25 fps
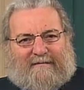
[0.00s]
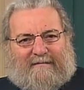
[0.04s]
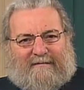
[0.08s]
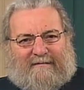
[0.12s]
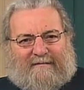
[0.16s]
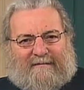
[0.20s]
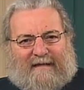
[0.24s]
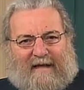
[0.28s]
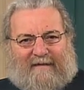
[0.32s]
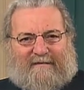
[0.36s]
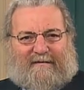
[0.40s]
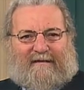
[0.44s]

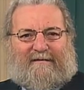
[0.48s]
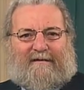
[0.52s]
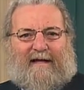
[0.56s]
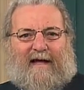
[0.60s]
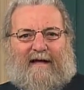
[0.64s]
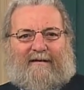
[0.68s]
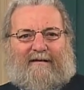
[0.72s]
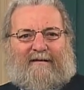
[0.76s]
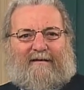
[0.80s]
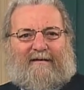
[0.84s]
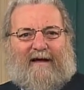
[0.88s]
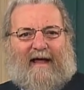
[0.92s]

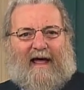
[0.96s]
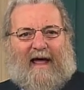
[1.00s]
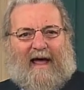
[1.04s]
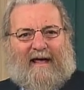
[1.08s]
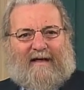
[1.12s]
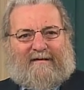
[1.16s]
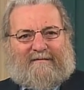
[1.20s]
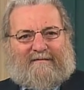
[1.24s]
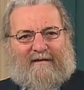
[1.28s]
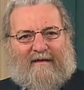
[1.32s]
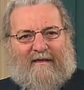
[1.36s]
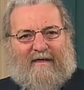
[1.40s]
designated
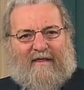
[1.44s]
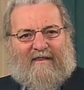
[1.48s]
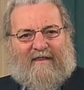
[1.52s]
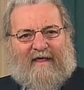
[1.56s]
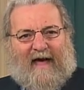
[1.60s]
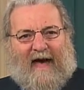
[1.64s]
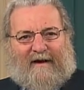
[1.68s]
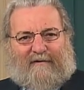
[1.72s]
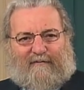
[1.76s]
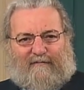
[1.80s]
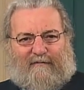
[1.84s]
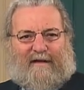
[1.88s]
as
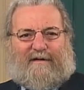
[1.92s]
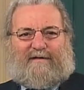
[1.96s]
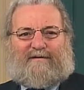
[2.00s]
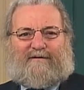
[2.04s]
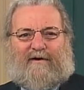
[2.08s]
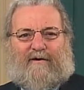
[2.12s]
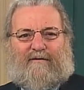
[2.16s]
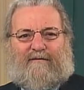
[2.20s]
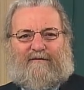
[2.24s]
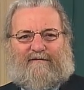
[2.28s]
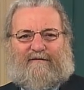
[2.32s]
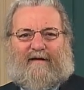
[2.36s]
that
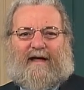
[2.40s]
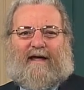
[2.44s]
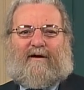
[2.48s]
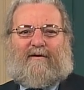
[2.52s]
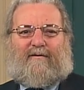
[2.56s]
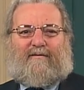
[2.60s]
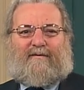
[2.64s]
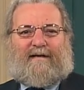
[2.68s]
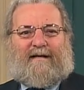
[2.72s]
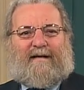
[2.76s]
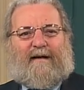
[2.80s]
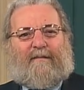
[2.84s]
ratio
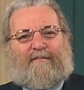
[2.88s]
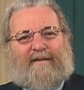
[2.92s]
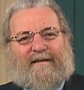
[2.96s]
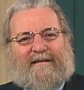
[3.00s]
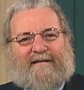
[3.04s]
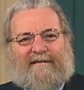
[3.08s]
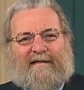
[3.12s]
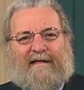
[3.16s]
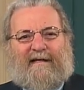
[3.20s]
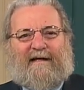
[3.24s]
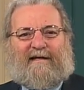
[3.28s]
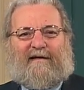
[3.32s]
found in a
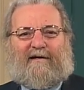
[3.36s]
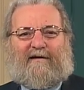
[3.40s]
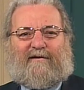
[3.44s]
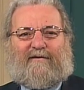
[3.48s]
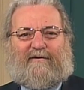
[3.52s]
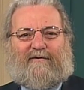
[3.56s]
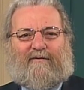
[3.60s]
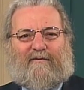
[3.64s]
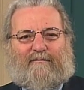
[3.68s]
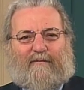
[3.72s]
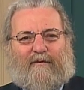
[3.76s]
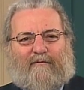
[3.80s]

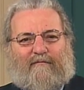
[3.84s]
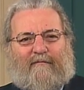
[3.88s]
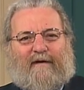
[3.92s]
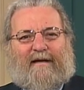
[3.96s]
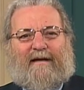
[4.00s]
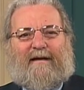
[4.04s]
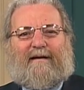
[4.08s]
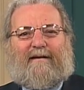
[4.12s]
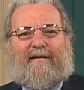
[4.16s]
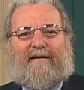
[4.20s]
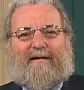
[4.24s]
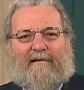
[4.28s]
particular
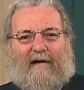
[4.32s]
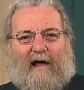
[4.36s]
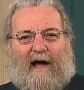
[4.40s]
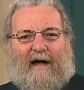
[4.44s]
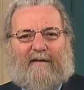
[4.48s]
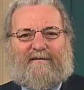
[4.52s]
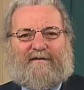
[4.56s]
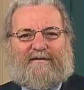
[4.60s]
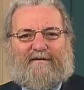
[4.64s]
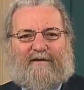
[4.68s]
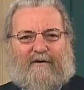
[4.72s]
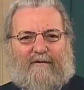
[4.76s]
marine
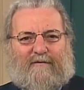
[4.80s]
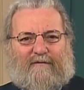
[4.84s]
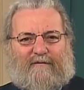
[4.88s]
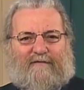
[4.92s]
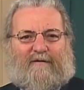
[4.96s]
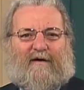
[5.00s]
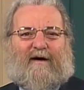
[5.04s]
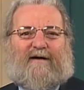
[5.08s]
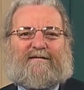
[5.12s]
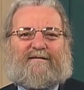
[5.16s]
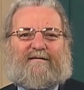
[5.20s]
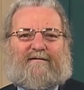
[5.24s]
limestone
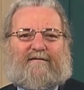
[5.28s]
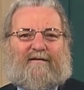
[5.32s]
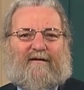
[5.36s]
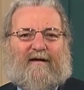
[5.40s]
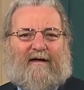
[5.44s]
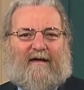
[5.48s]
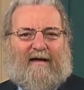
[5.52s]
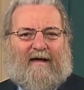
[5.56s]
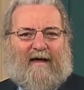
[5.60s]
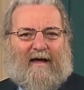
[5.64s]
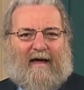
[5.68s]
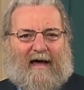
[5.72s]
fossil
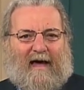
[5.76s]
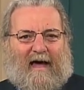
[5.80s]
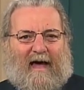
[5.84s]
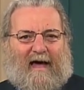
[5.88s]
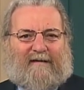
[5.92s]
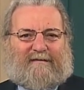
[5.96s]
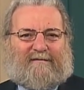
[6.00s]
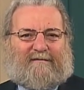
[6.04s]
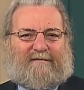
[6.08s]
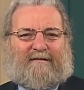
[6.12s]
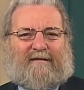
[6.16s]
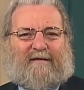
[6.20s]

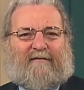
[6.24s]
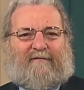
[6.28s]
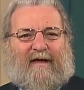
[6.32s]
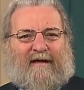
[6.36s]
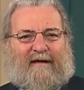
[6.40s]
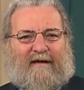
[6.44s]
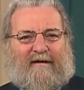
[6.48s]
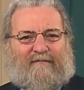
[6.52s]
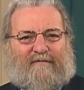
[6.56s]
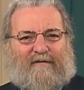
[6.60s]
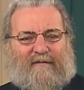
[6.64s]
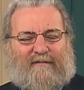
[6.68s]

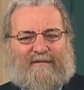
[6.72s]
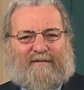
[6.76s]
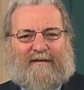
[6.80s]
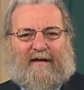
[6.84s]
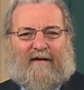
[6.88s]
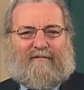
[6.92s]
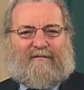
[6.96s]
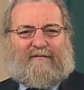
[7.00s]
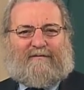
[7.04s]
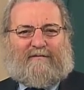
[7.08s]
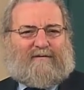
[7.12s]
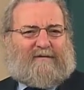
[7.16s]
excavated from
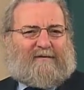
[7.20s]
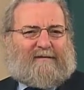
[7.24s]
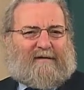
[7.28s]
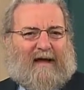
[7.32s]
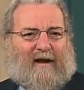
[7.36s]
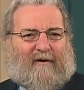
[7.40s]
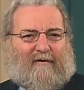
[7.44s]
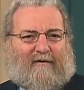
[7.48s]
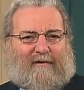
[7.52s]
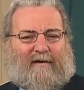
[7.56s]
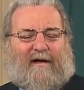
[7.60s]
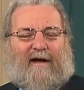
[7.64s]
South
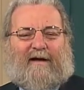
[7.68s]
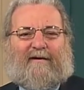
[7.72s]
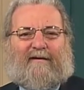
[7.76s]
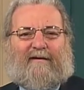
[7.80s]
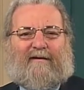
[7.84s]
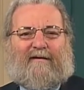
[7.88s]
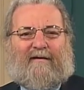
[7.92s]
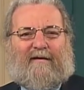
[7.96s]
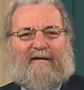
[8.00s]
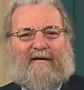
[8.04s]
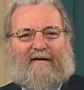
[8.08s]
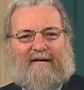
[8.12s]

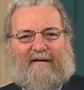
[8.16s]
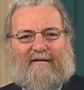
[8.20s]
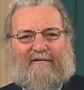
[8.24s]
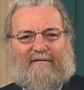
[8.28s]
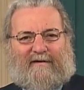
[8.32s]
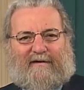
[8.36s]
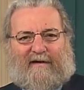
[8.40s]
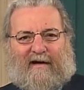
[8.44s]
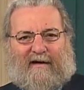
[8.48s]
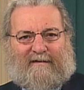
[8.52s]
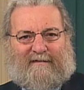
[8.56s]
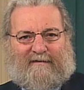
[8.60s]
Carolina in
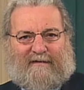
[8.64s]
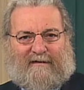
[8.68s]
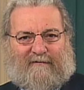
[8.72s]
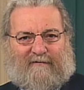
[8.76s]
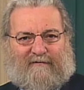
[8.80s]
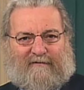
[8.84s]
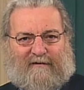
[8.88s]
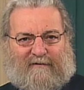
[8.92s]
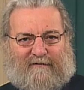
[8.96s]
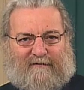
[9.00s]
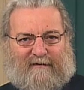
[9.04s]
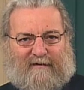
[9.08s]
the
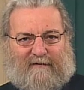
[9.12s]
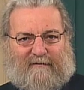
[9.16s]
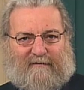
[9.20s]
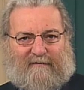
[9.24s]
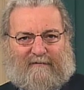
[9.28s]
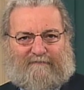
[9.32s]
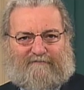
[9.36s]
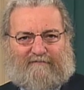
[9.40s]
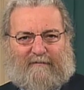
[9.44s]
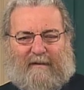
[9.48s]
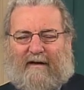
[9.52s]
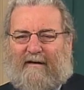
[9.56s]

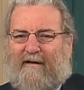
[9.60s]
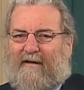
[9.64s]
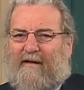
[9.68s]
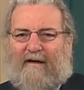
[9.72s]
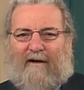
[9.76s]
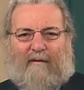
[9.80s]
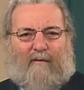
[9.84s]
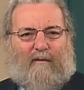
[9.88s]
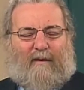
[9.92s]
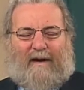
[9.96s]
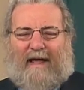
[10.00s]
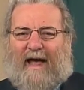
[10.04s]
1950s.
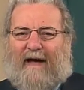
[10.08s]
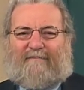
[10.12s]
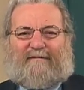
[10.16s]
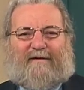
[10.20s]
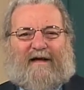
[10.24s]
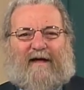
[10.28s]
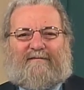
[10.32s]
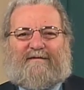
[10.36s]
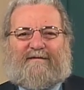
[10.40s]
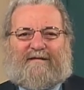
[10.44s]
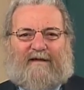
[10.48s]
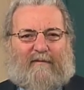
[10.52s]
We have to
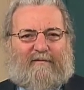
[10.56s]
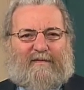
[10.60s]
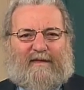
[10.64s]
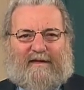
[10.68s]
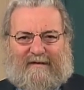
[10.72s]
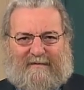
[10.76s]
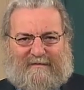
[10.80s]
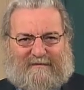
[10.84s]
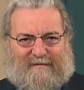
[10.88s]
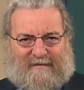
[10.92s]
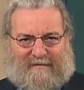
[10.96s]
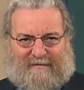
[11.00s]
have
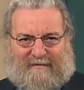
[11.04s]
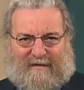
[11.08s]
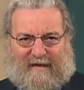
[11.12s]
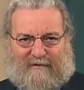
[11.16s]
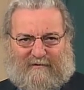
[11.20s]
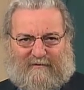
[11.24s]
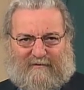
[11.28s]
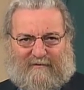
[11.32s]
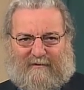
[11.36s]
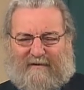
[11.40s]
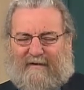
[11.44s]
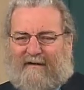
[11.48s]
something as a
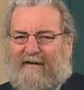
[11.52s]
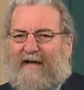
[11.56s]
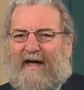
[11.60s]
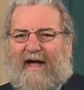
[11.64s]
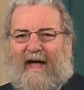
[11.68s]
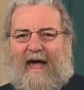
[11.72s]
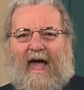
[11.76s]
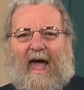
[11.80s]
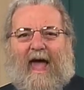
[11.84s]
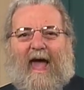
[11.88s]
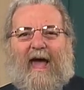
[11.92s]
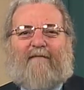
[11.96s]
standard.
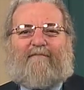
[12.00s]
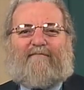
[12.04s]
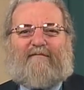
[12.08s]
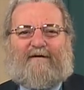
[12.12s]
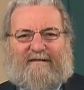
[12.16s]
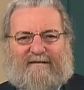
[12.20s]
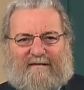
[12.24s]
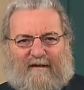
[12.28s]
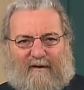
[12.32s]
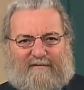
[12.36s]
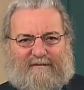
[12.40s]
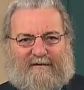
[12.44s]
Every
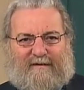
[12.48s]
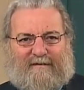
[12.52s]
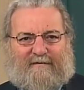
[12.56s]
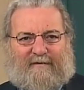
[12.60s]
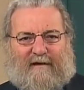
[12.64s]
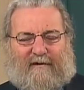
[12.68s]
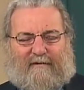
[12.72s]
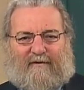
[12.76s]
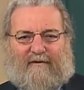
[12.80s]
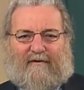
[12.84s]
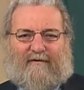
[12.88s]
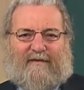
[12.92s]
substance
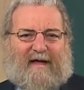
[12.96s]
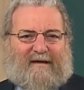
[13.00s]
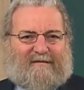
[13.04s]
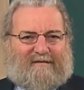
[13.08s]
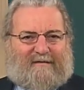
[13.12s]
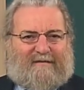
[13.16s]
on Earth has a